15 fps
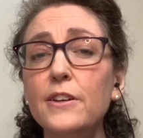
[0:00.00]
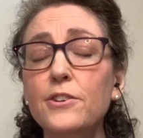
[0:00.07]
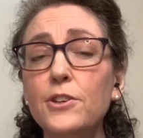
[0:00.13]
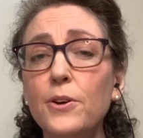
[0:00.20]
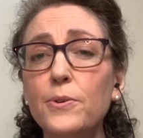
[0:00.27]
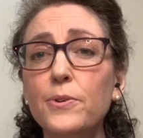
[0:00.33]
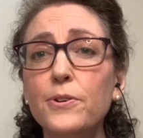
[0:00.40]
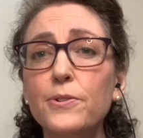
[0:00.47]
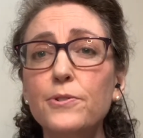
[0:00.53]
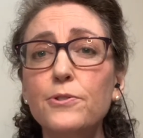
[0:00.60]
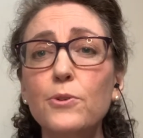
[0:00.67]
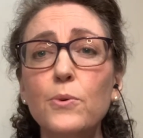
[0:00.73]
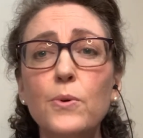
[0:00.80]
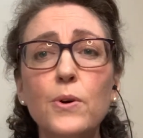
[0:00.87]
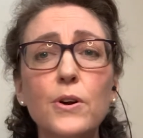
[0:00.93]
donors
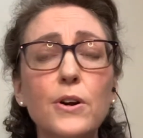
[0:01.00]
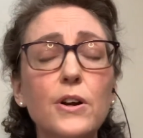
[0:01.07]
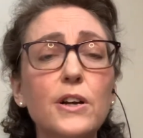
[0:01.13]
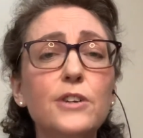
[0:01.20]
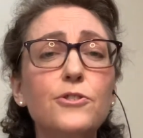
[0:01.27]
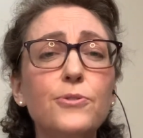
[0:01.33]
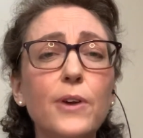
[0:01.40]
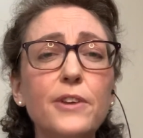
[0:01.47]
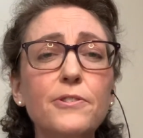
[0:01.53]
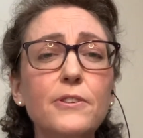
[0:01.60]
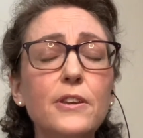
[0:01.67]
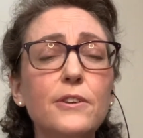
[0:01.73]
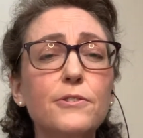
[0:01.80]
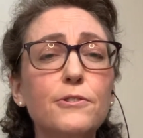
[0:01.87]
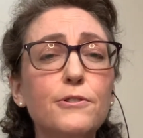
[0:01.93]
or
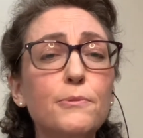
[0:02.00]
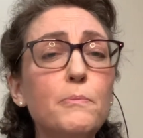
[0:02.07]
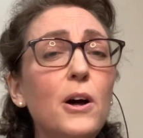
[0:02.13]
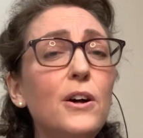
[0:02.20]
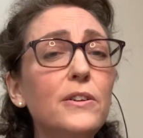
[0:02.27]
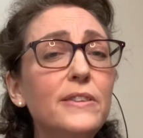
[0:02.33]
addressing a small